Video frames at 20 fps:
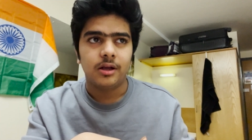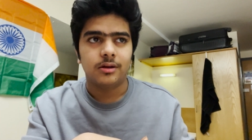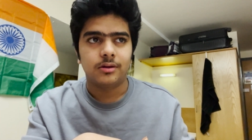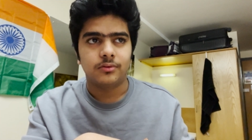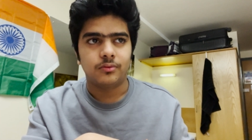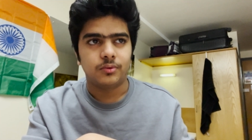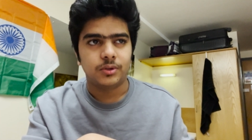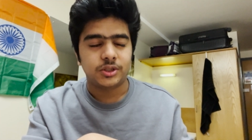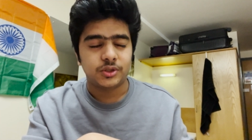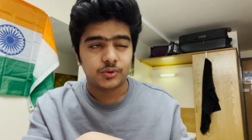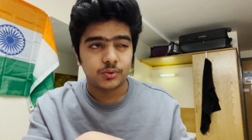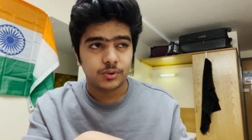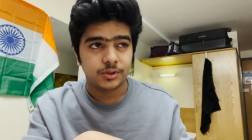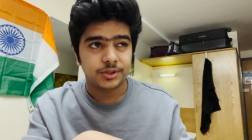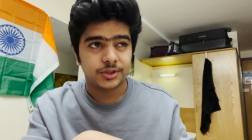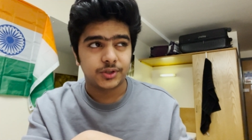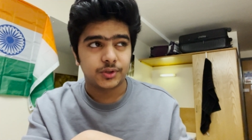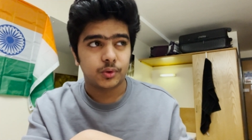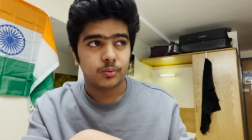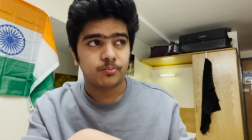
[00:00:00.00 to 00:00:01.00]
which
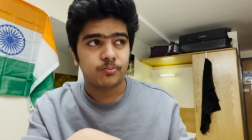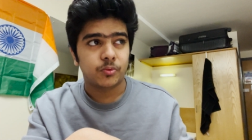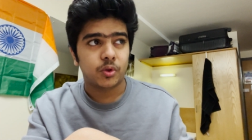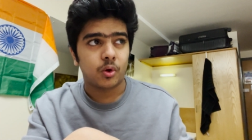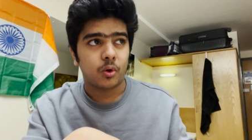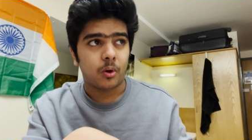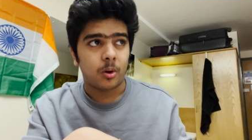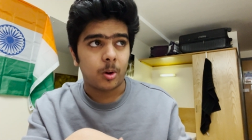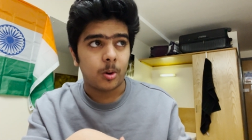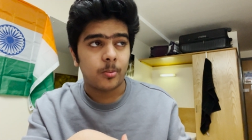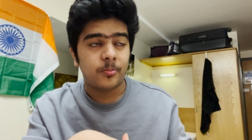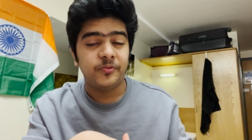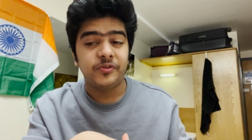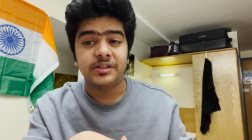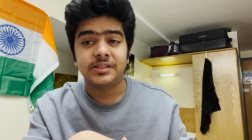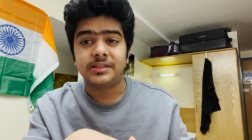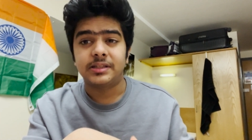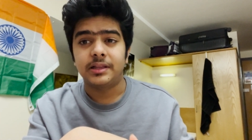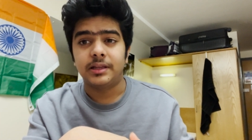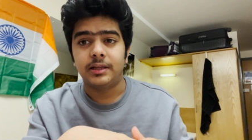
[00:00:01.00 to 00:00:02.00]
was
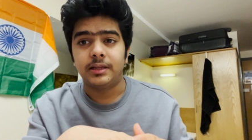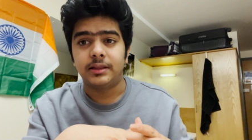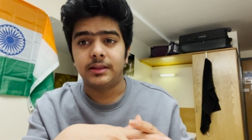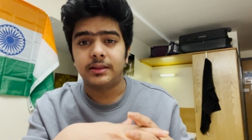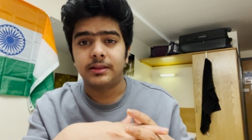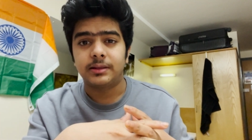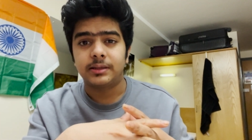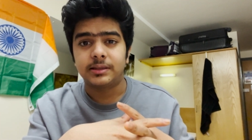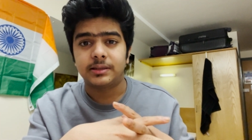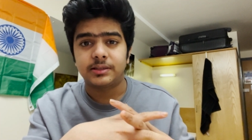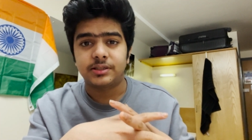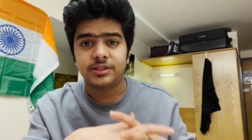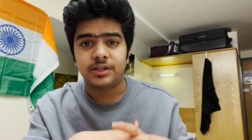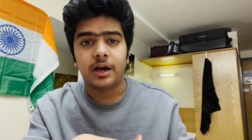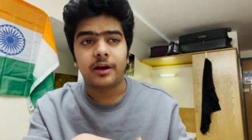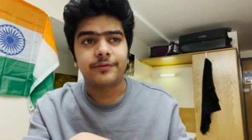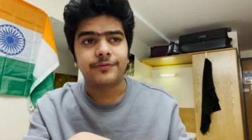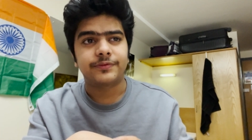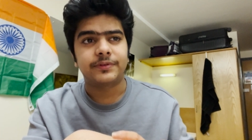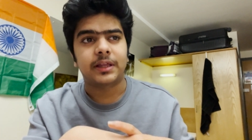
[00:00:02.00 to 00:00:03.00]
obviously
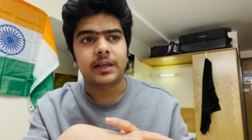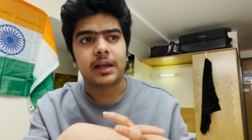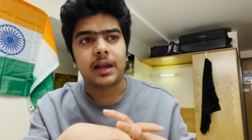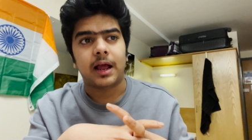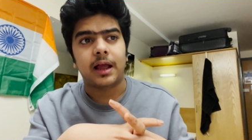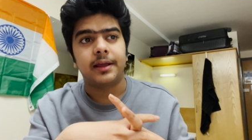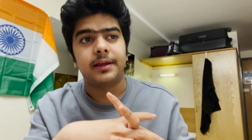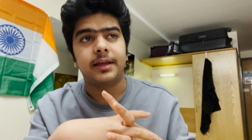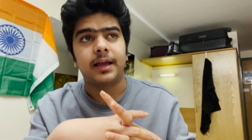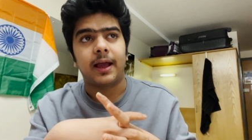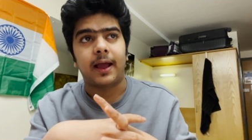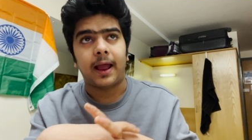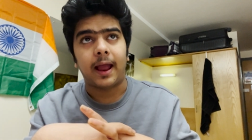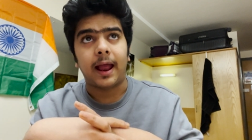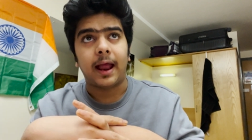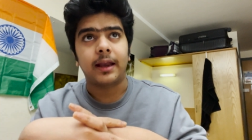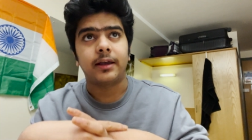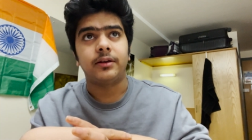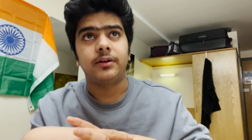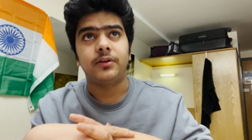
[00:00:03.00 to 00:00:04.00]
stuff that I
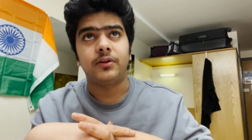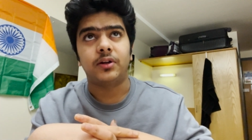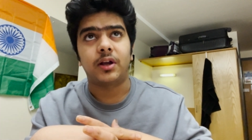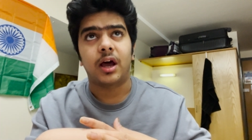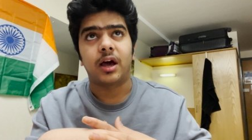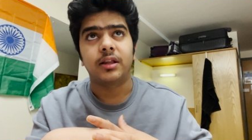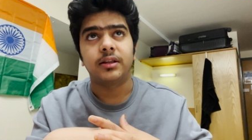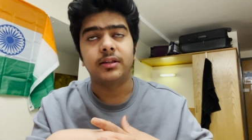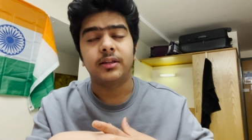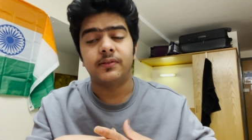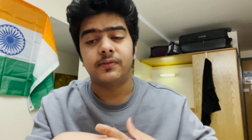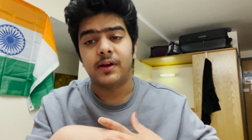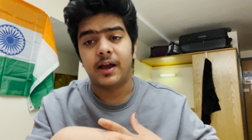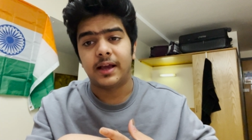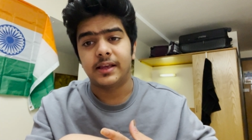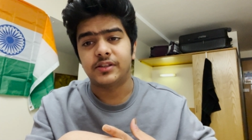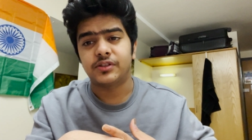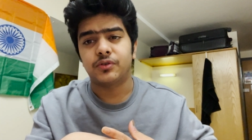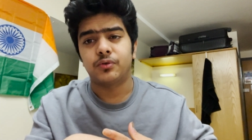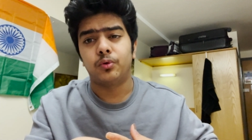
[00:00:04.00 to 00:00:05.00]
had done in
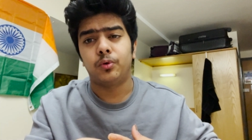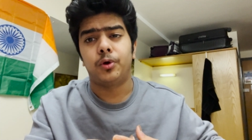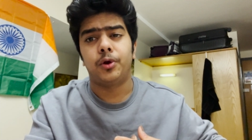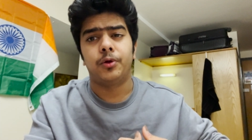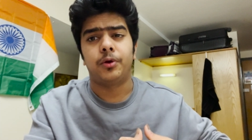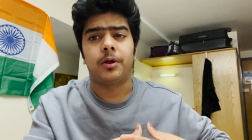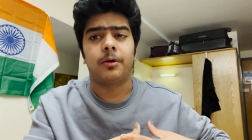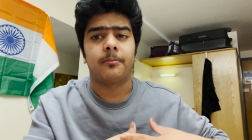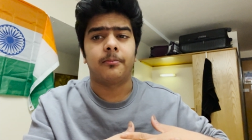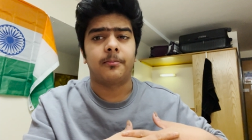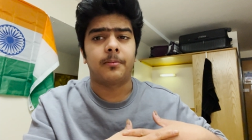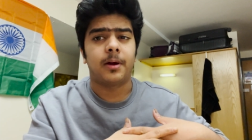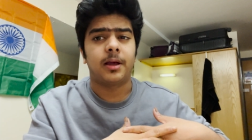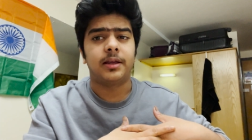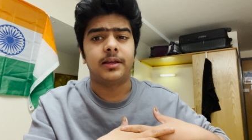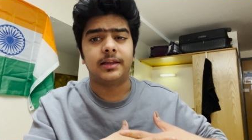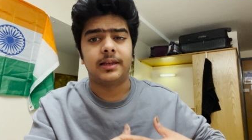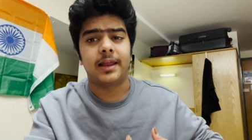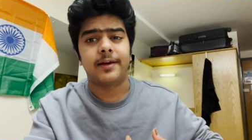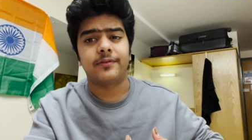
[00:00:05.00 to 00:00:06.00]
high school during my
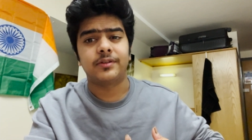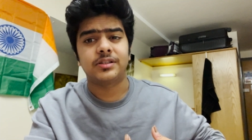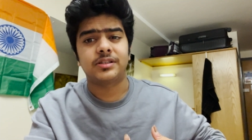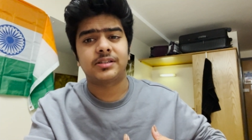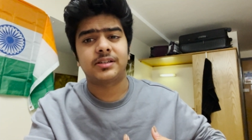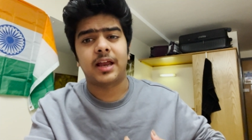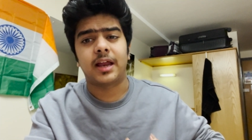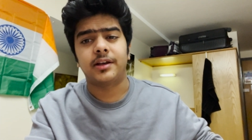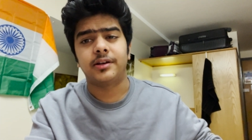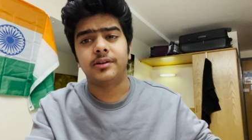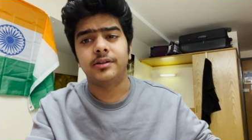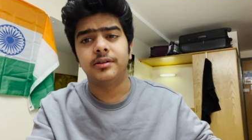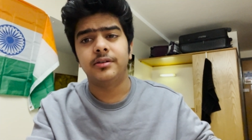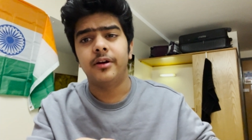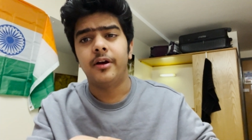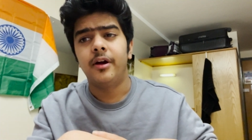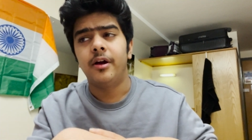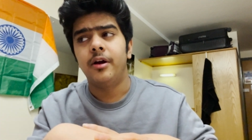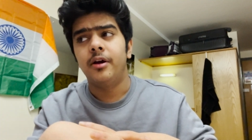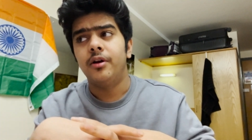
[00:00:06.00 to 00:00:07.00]
11th standard
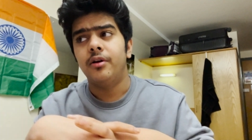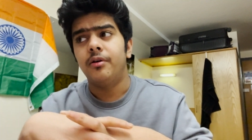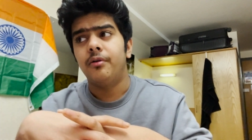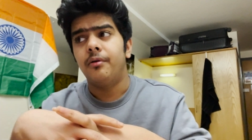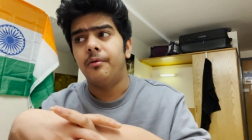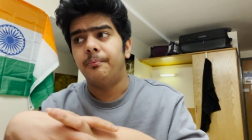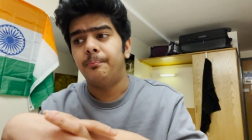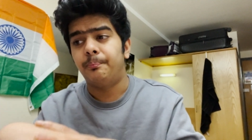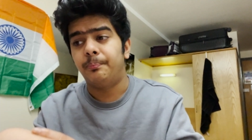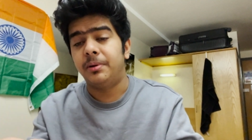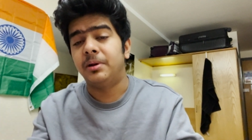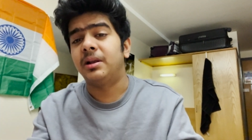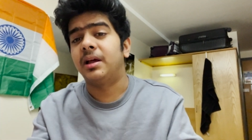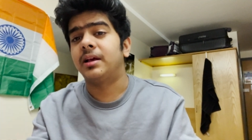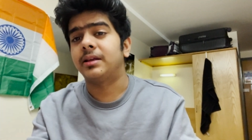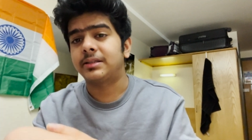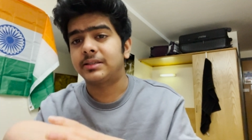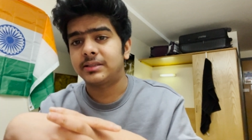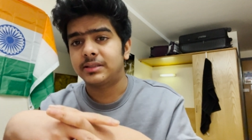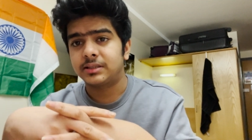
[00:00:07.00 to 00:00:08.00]

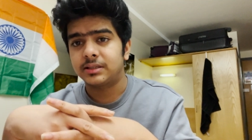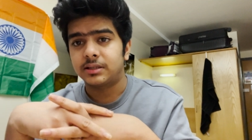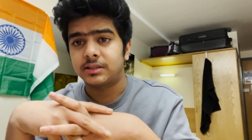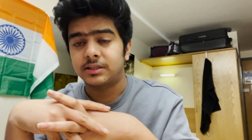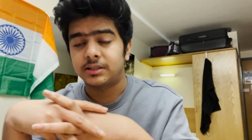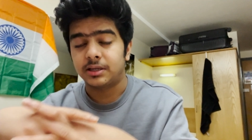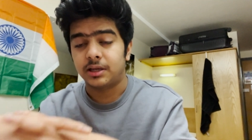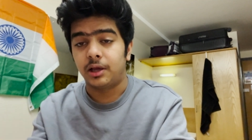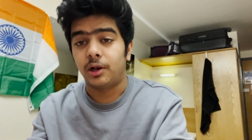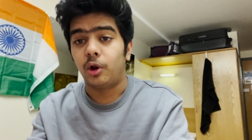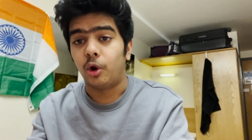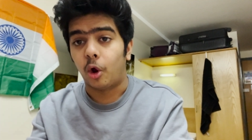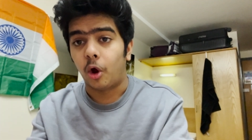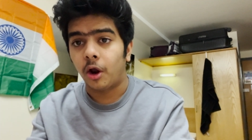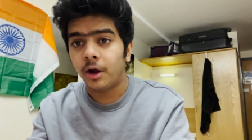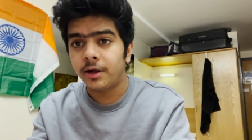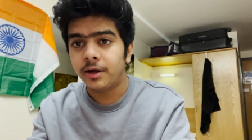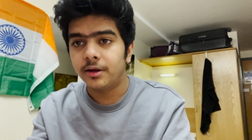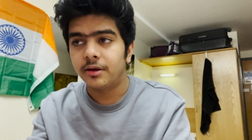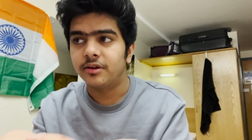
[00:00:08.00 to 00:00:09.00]
plus a
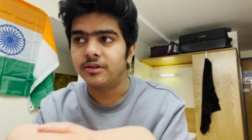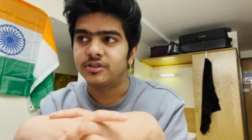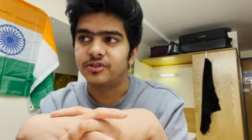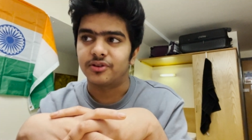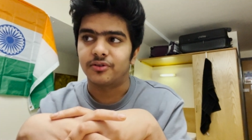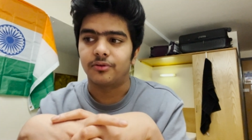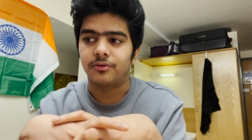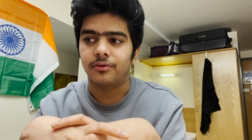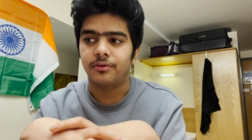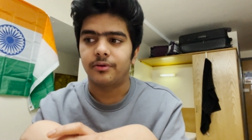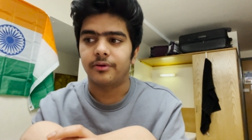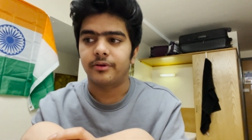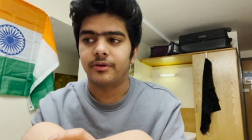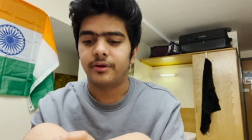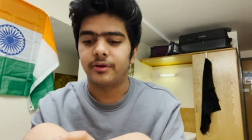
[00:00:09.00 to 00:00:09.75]
lot. So